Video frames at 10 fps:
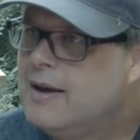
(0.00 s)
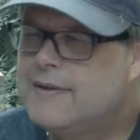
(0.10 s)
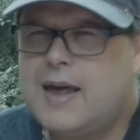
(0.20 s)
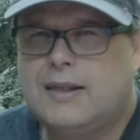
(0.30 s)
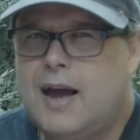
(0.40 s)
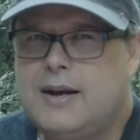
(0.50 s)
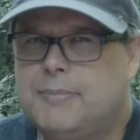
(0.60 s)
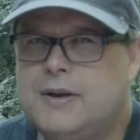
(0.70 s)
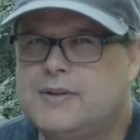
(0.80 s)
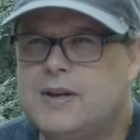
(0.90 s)
That lineup,
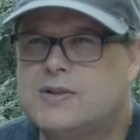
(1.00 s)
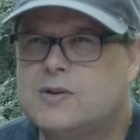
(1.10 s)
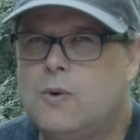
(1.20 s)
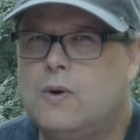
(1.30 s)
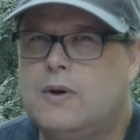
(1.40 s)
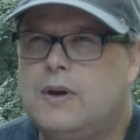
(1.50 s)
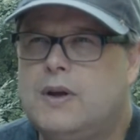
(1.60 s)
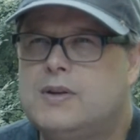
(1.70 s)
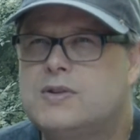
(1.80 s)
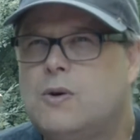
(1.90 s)
it's so,
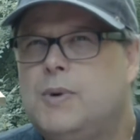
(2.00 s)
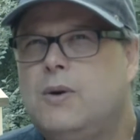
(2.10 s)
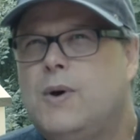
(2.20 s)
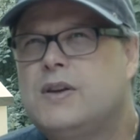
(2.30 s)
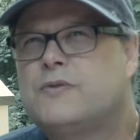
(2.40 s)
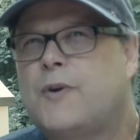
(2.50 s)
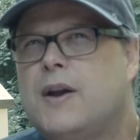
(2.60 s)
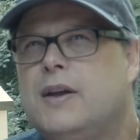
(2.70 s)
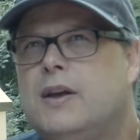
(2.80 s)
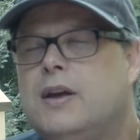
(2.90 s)
in so many ways,
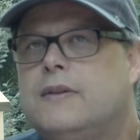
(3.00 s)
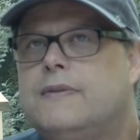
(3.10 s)
Fredi,